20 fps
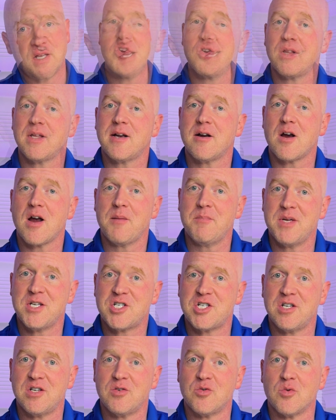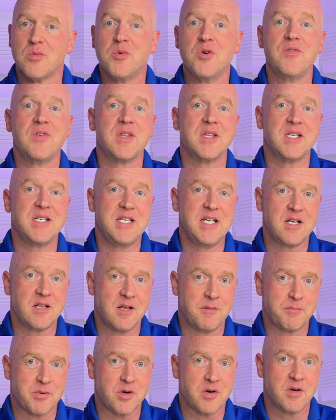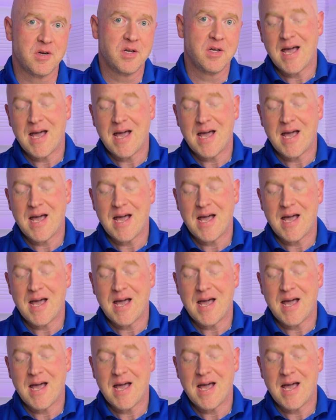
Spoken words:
Earlier I mentioned removing the declumper.